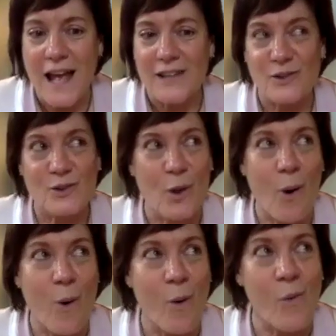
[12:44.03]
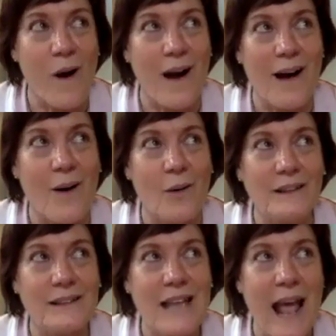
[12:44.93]
So
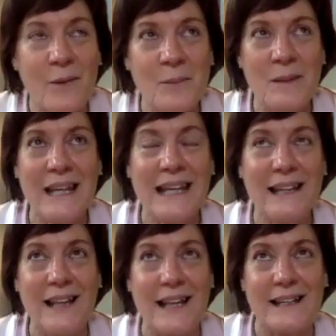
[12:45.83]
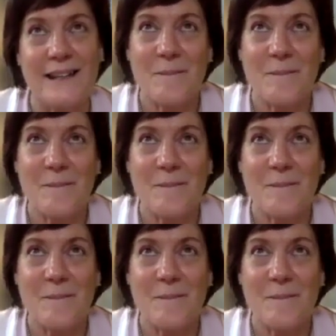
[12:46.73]
tell me, like,